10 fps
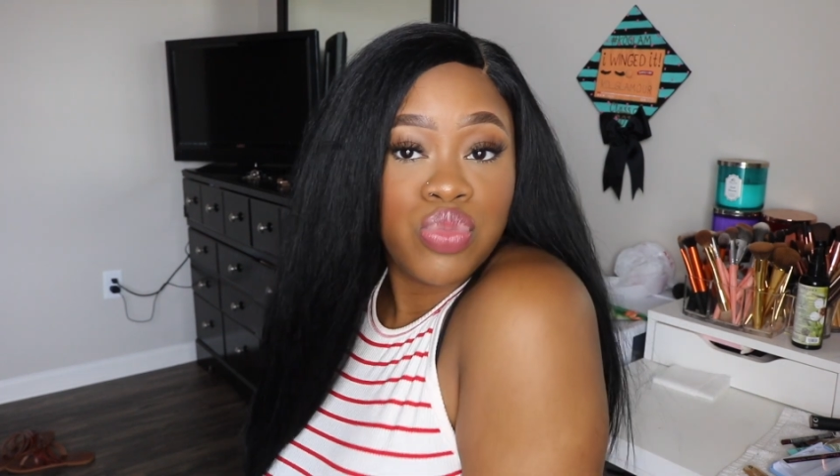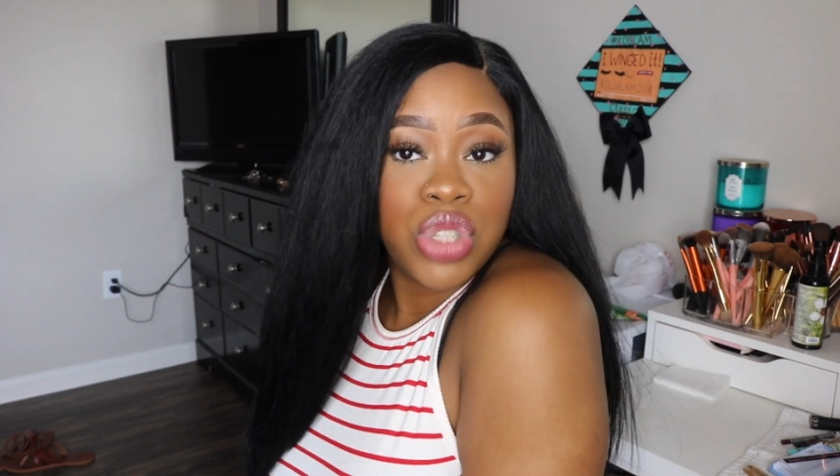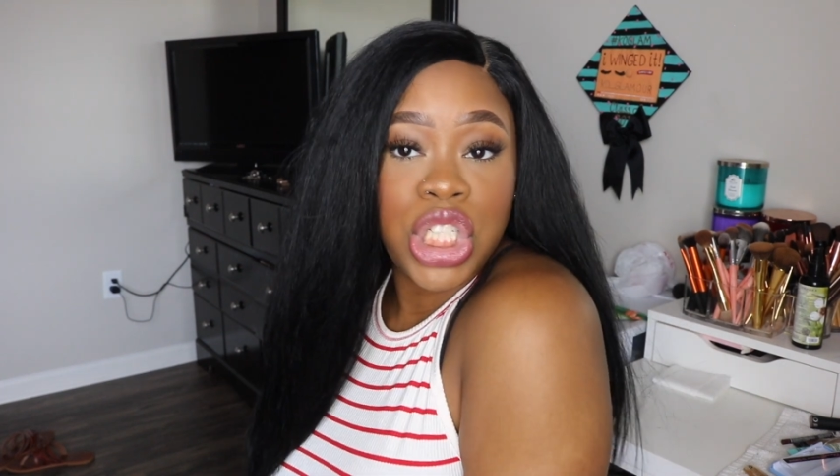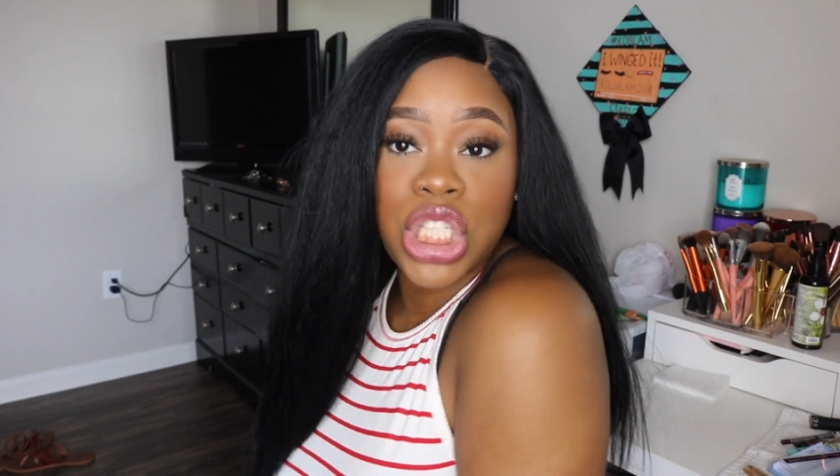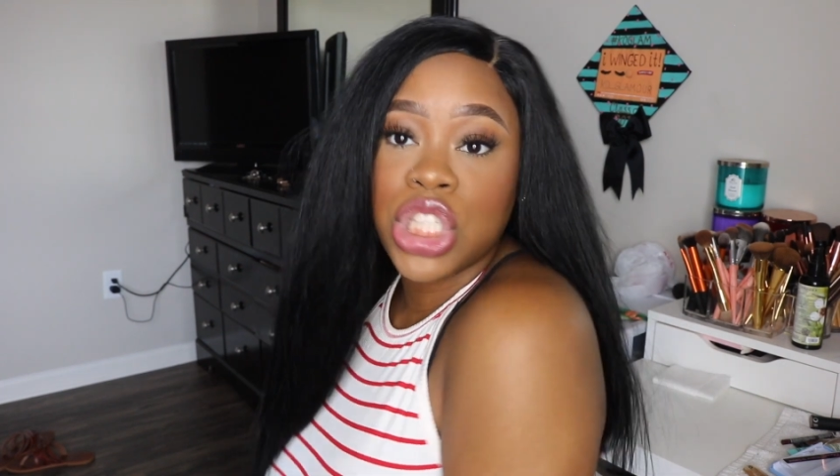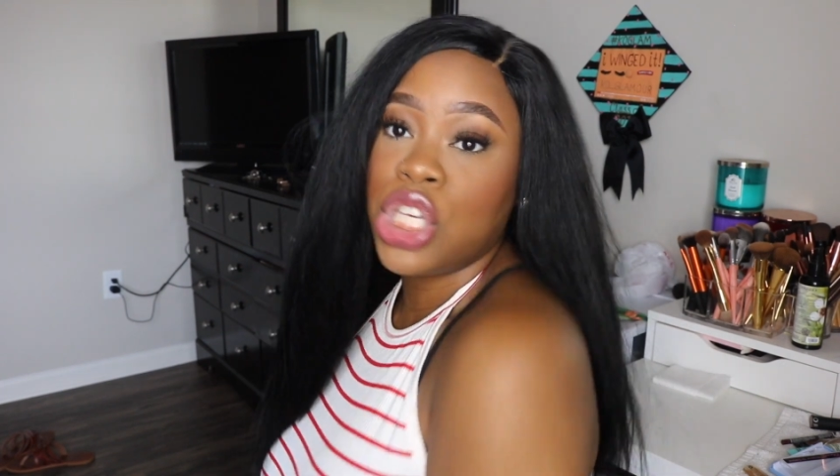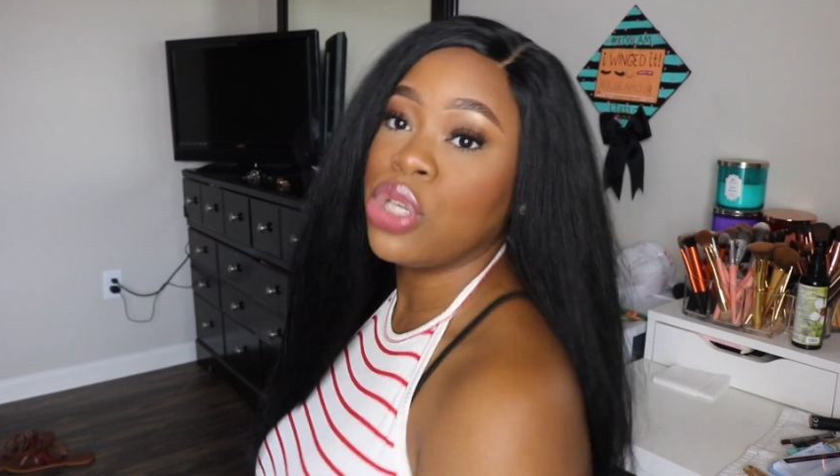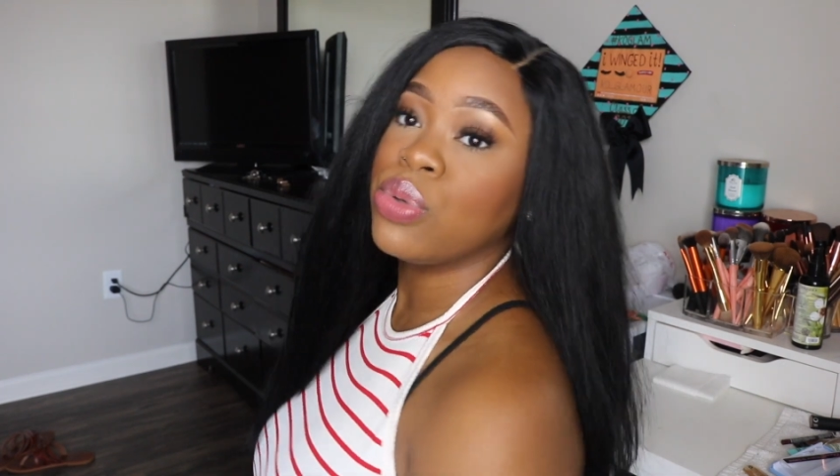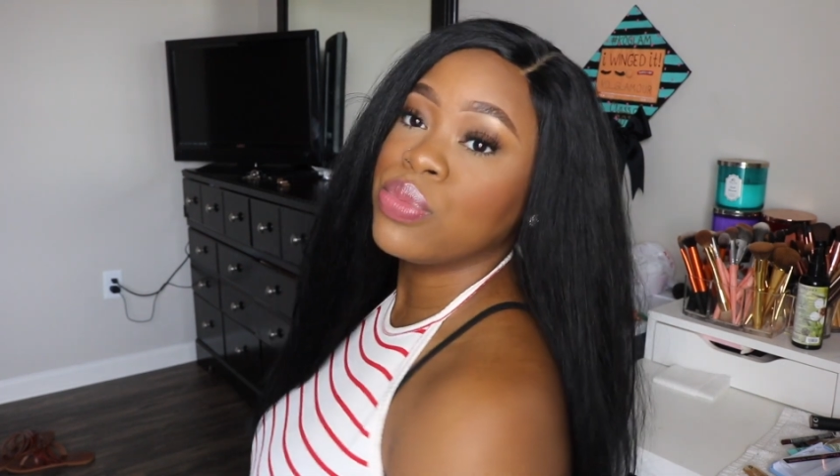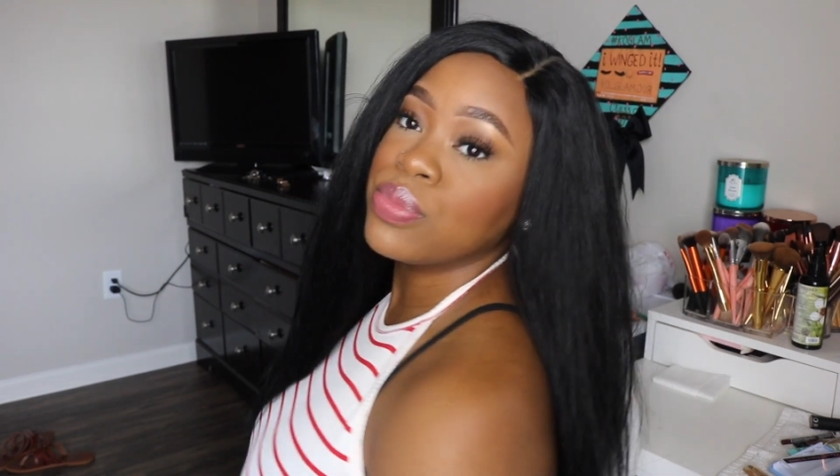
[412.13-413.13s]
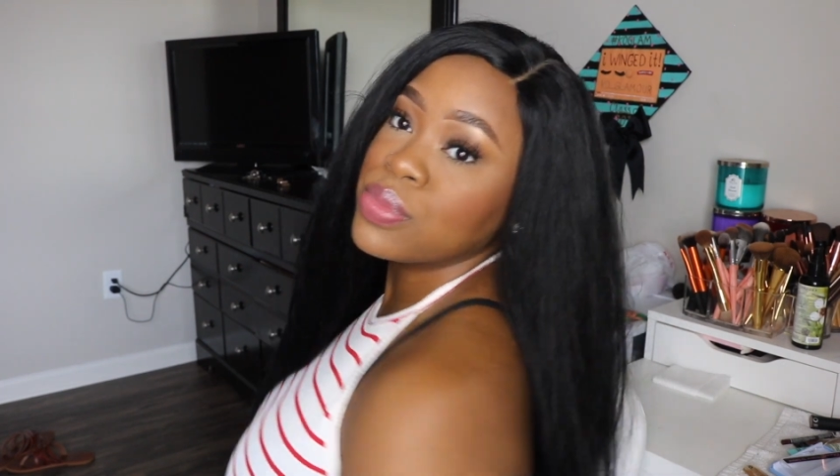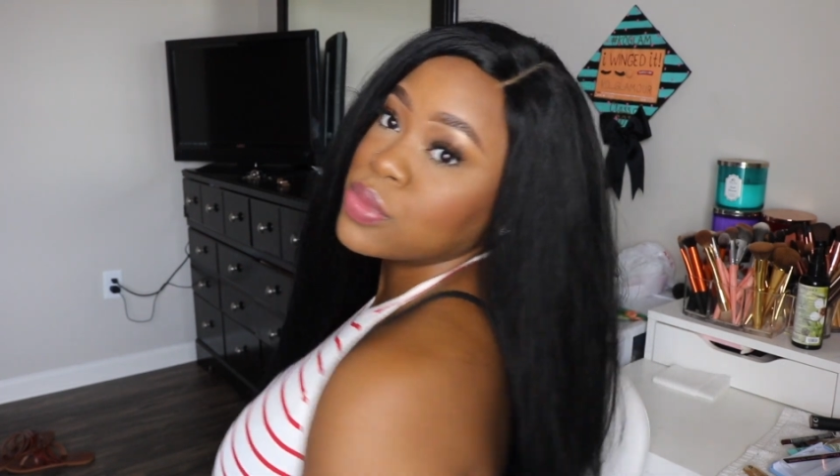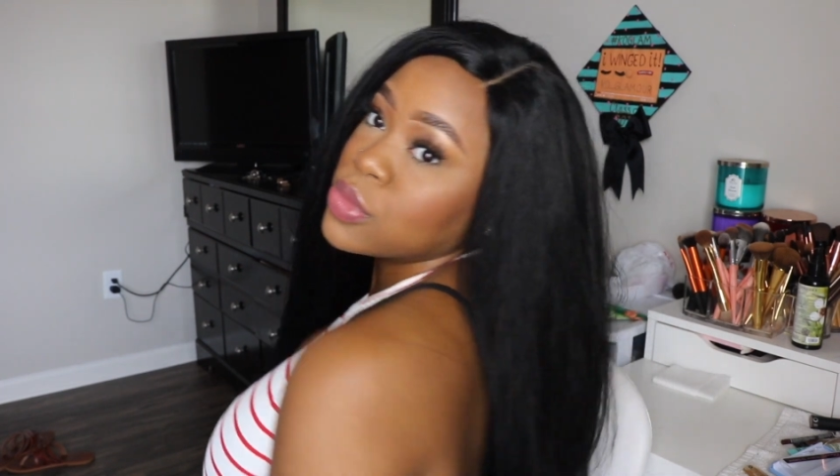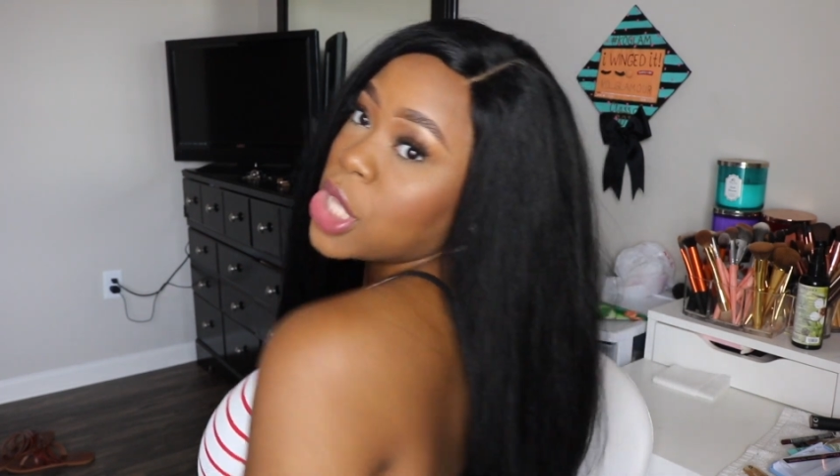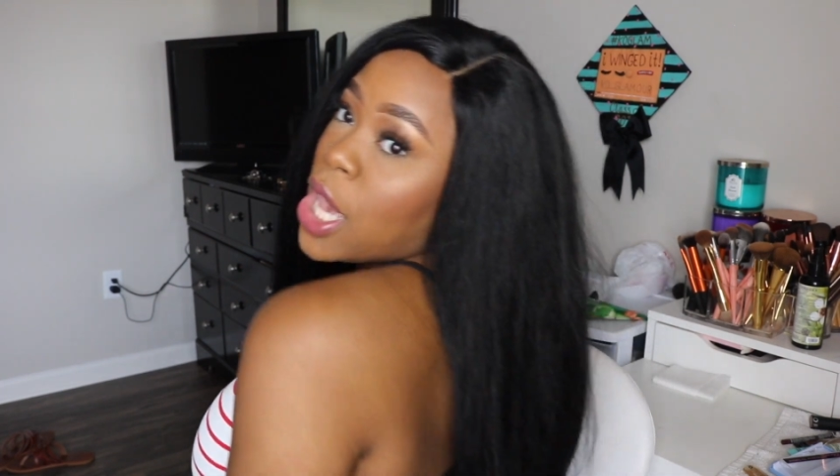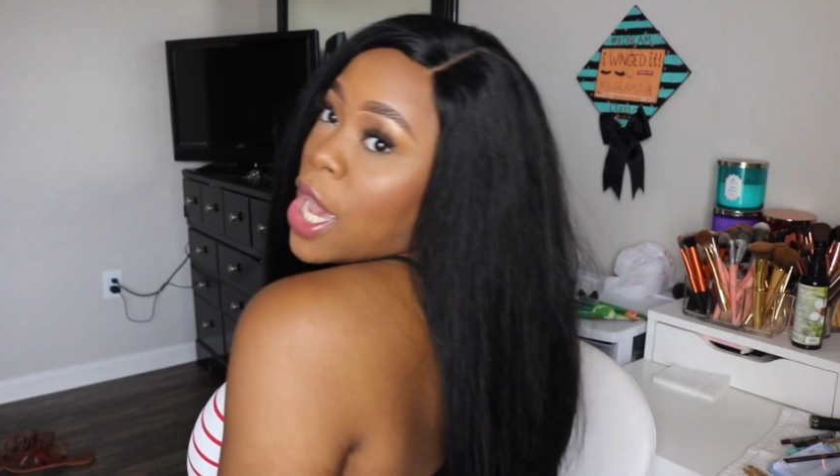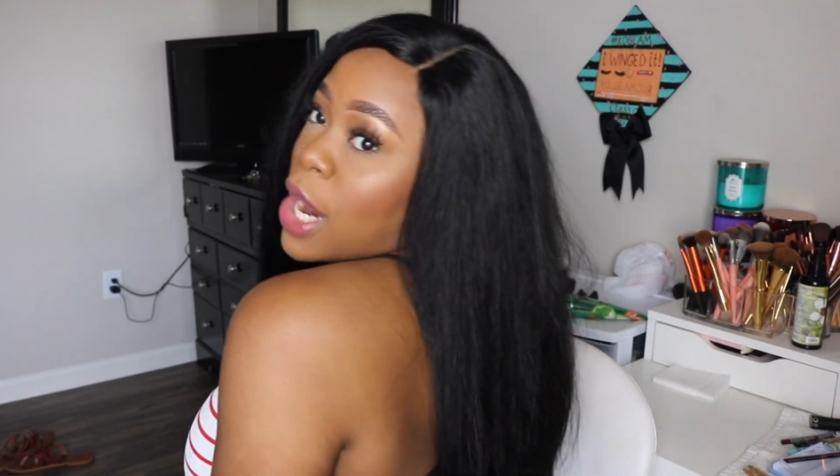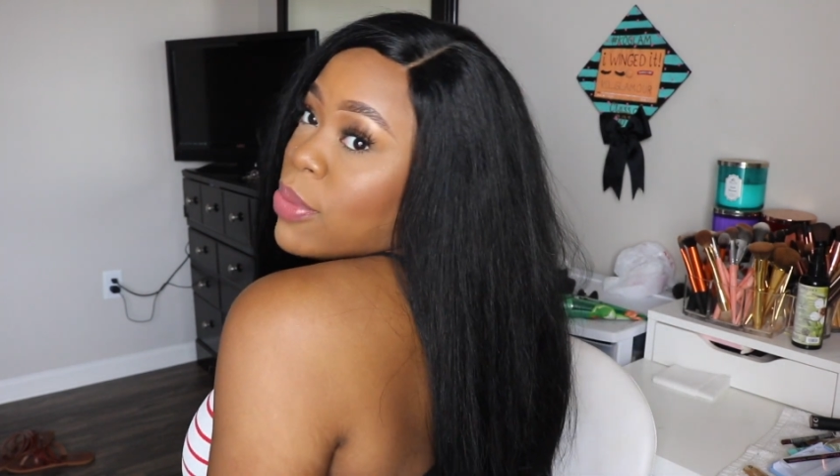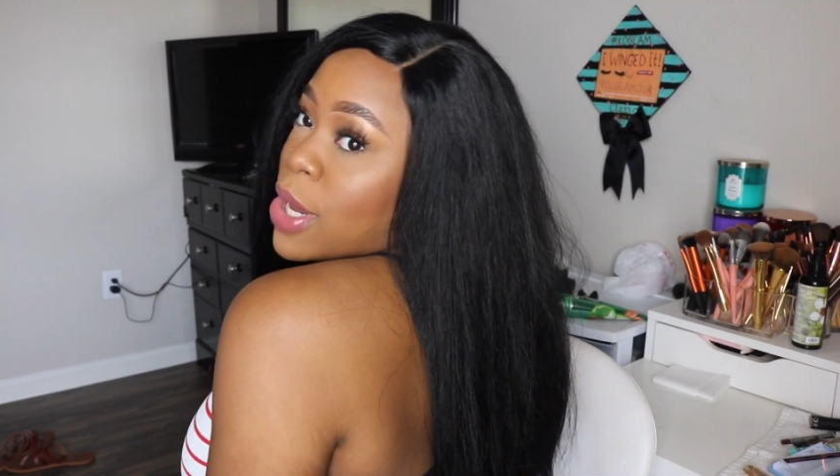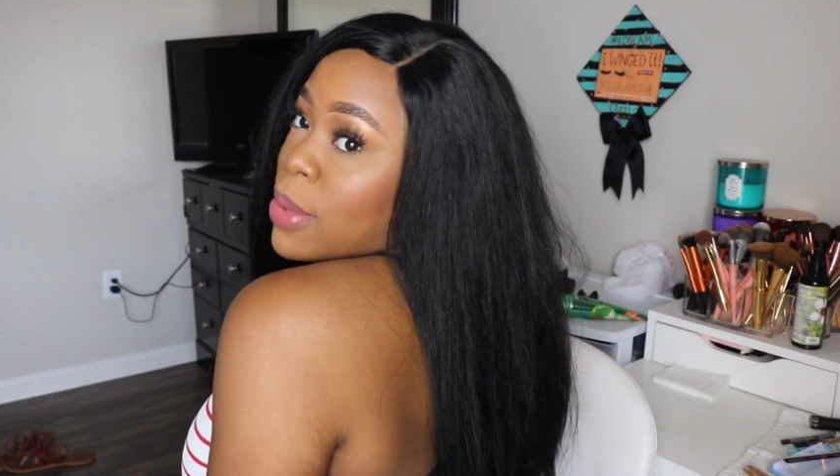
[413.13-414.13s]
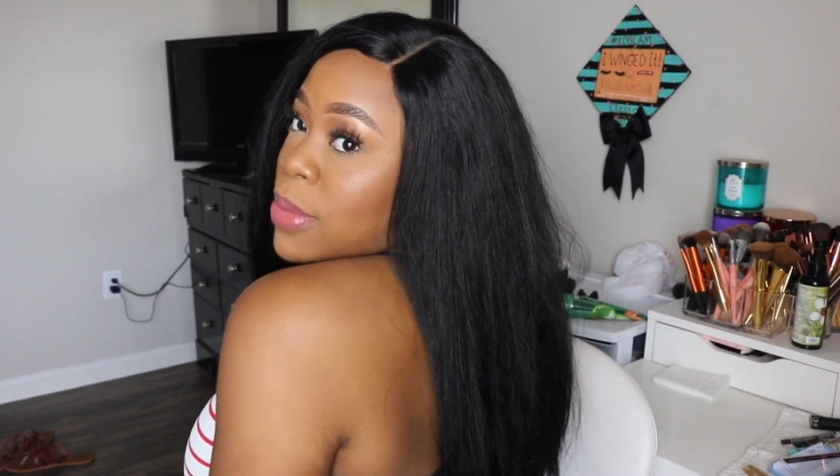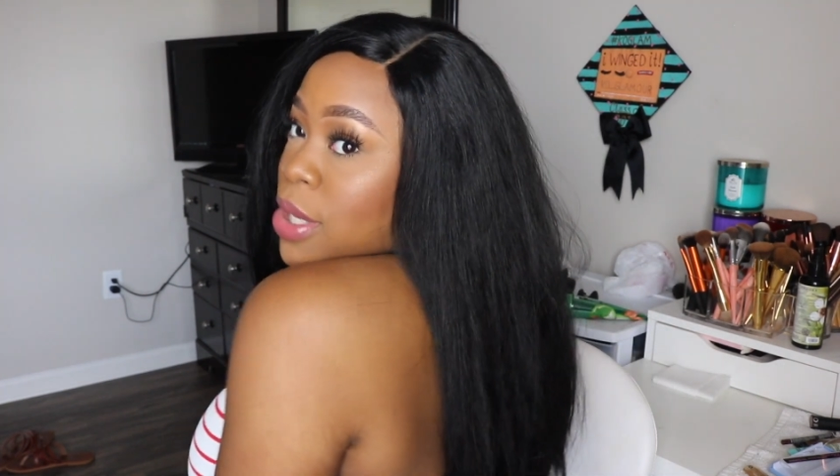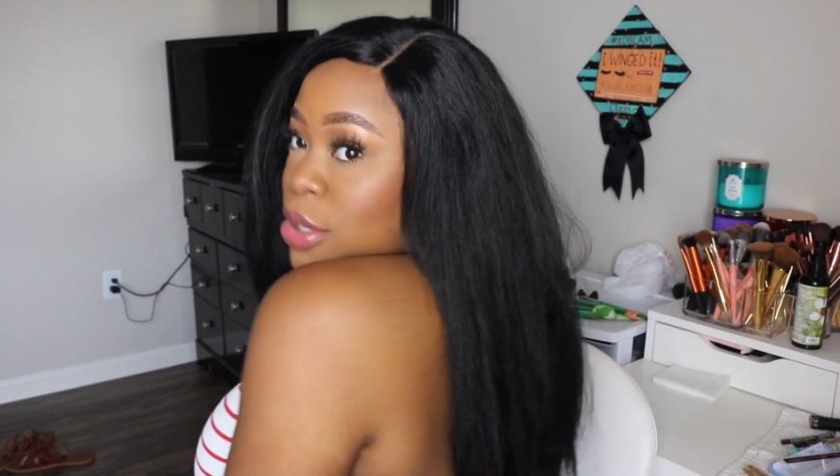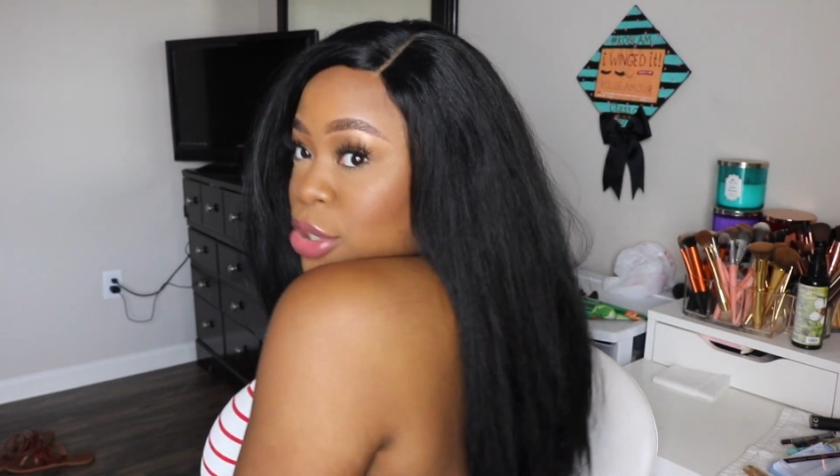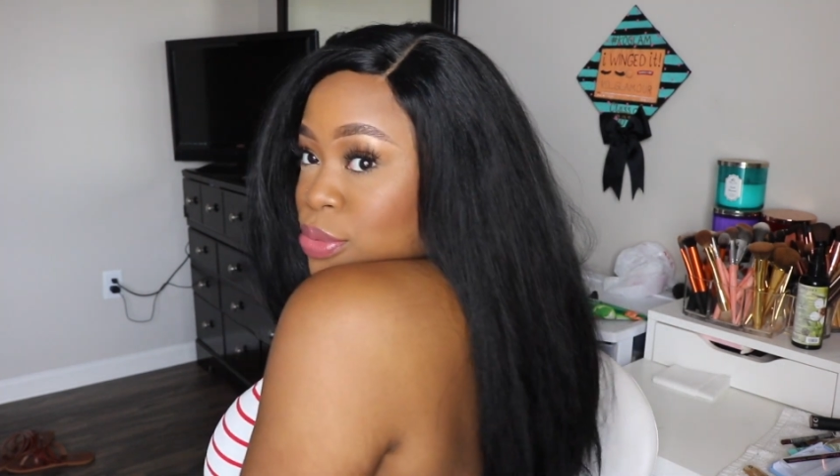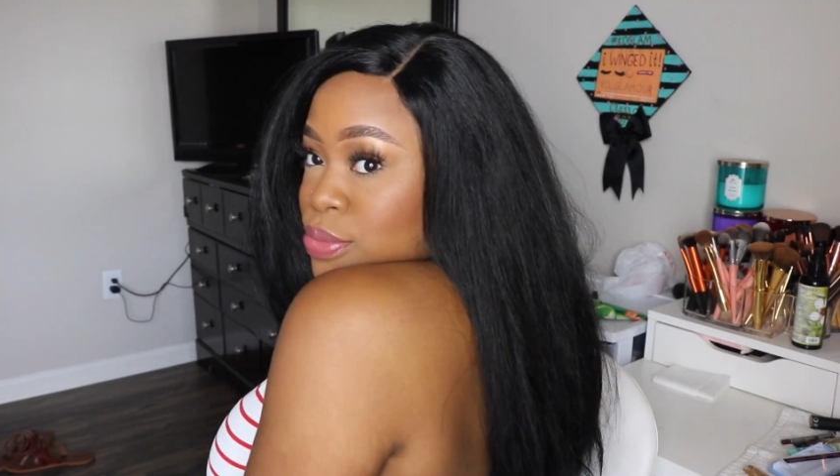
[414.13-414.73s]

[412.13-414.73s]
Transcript: she's cute I recommend her